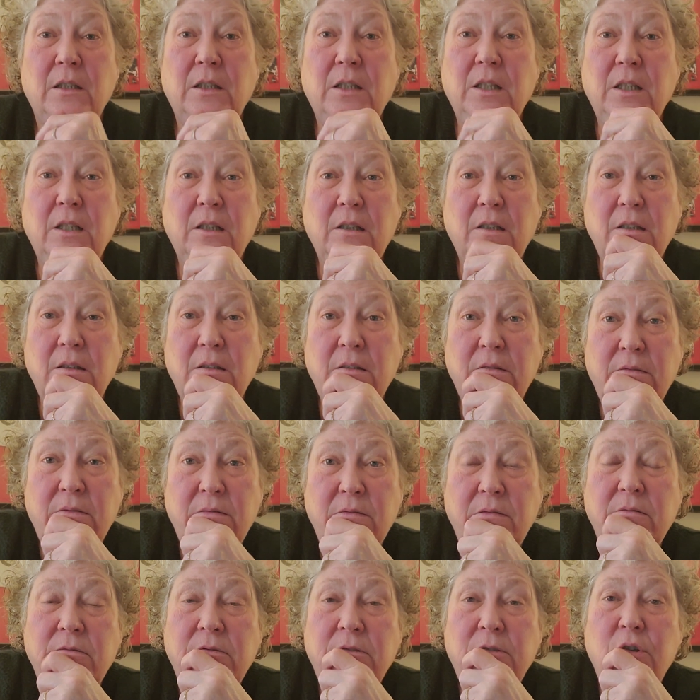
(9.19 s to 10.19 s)

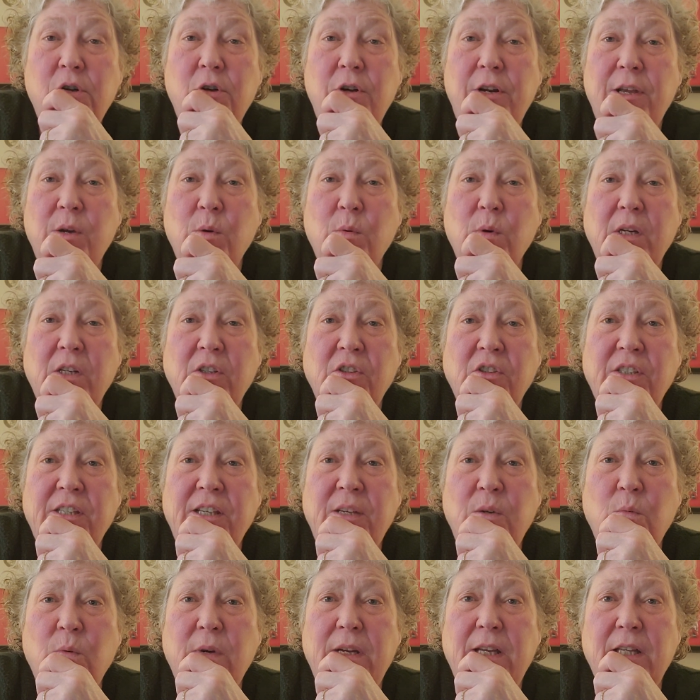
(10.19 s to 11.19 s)
who do you want to
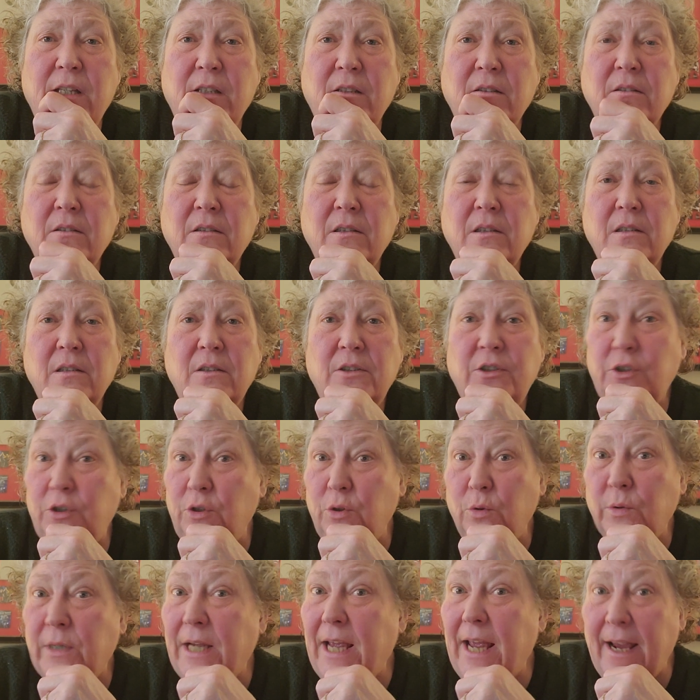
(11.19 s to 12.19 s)
see win? Do
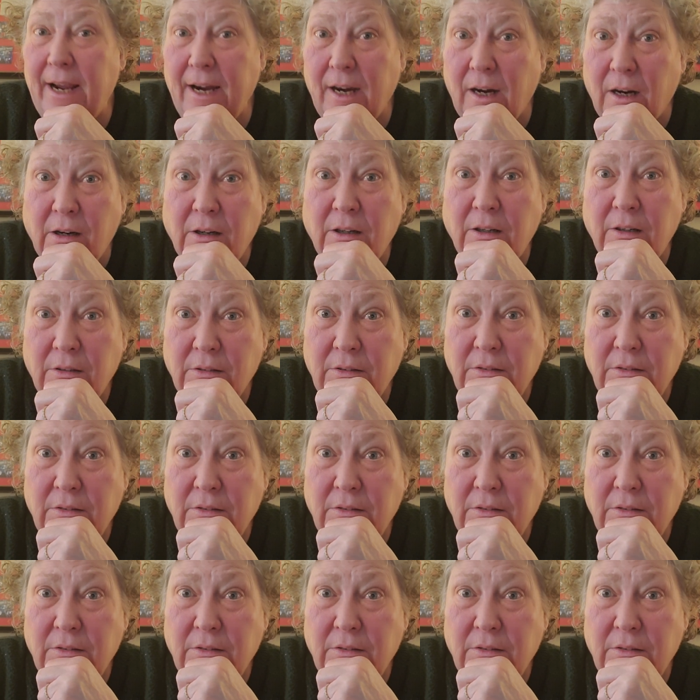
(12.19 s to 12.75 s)
you care?